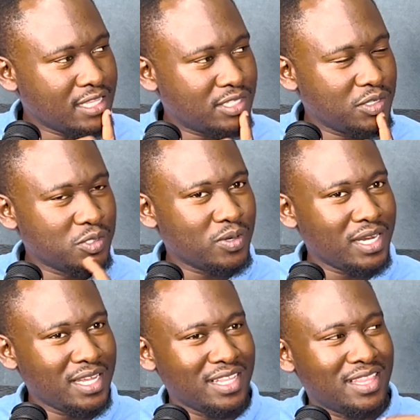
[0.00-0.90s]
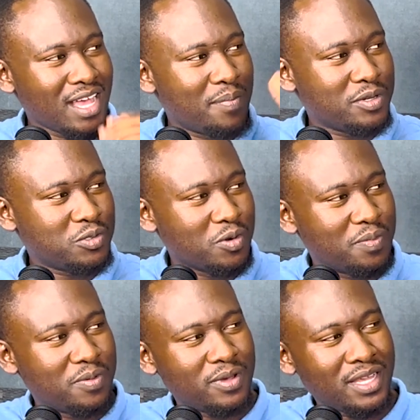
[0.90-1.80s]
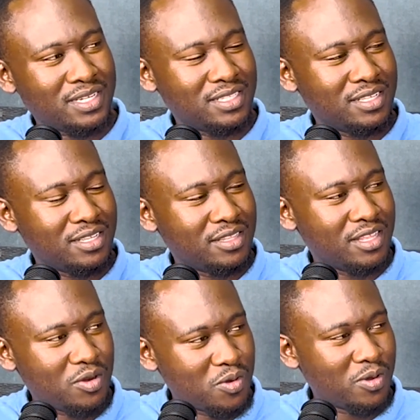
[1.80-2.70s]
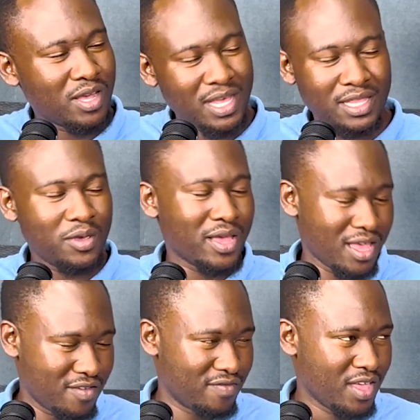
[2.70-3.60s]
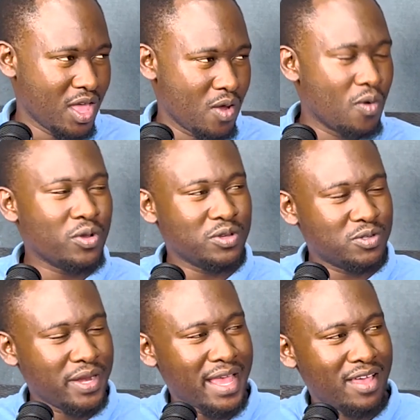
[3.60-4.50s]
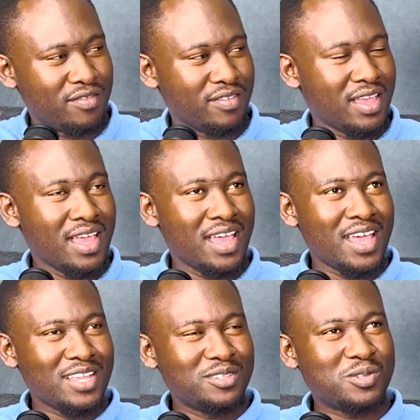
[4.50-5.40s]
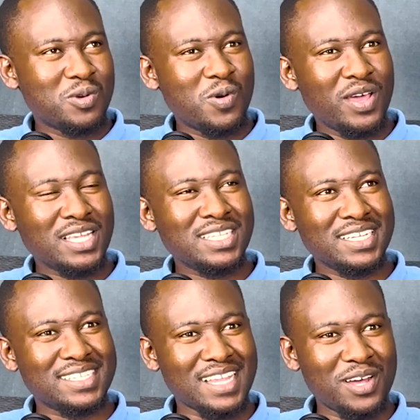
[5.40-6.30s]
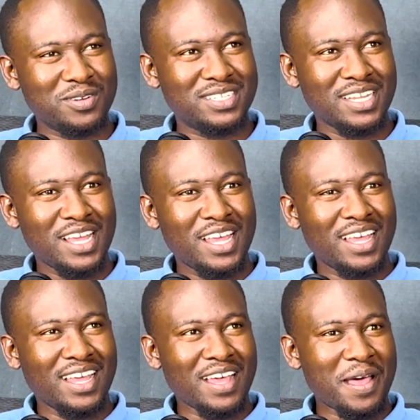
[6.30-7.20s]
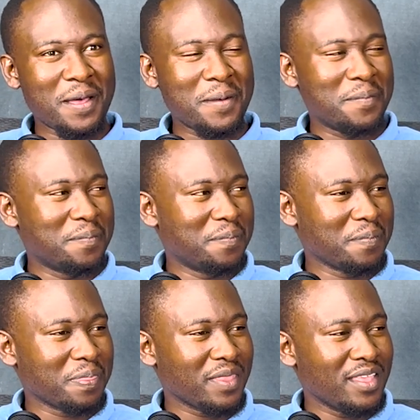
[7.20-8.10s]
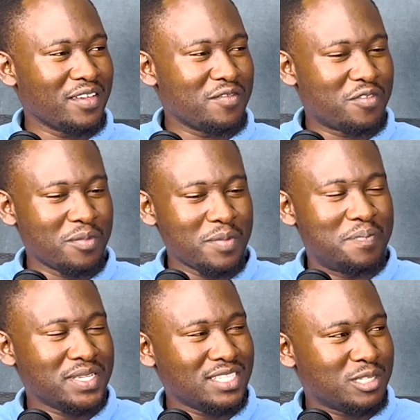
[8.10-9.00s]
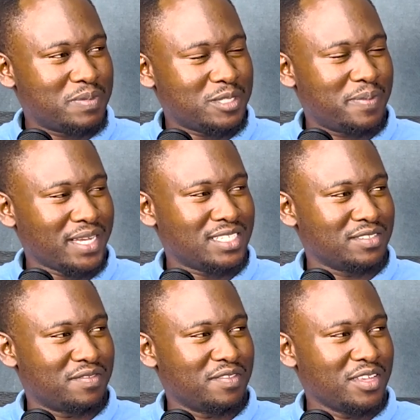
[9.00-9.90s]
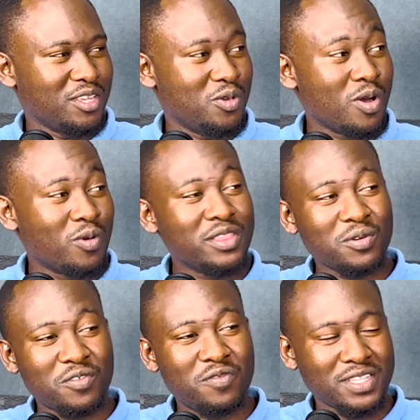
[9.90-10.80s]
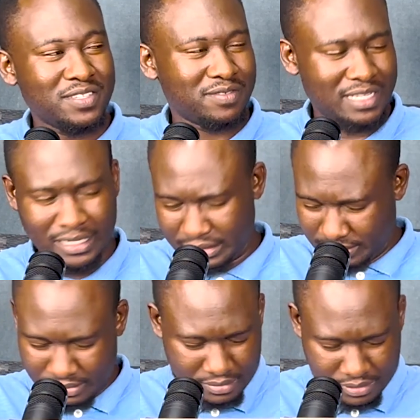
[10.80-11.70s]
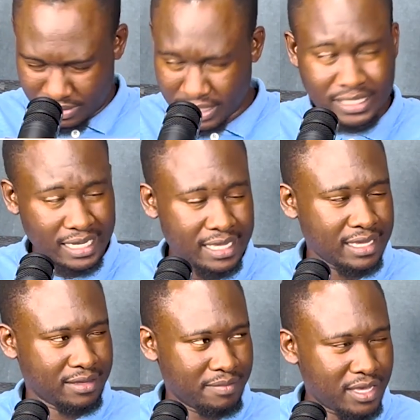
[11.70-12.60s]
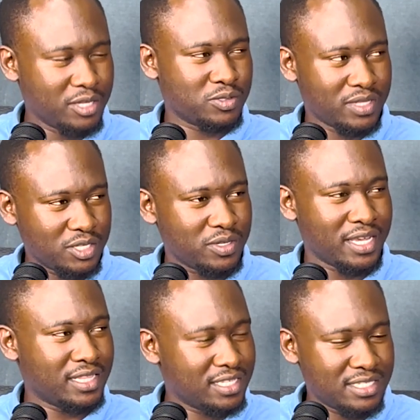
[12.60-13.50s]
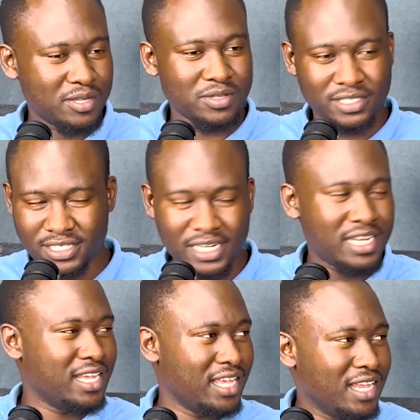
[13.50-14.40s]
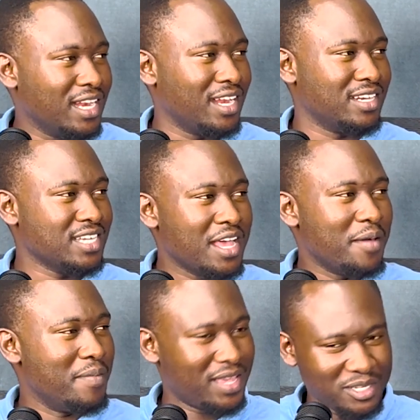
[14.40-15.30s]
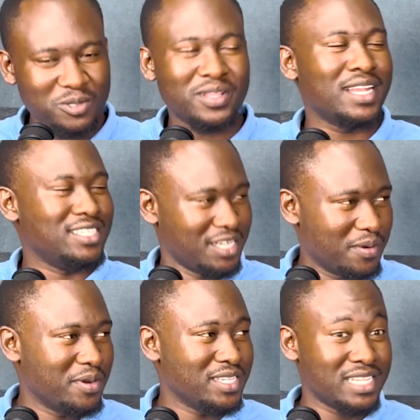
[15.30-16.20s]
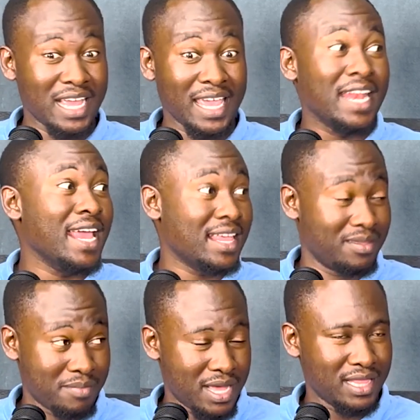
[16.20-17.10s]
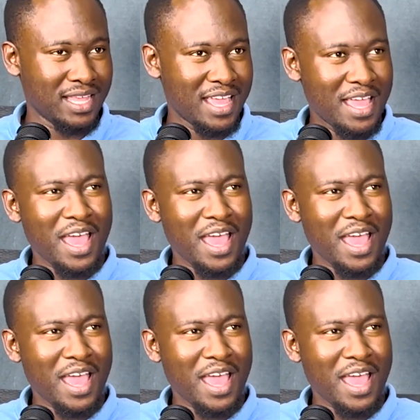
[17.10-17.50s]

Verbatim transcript: It's usually the upper top and the, the lower. Either you have or you don't, don't have. So as a result, um, from a business perspective, you are on the offensive side, You're attacking, uh-huh. making sure that you get the sales mm. trickling in, and making sure that January is like any other month.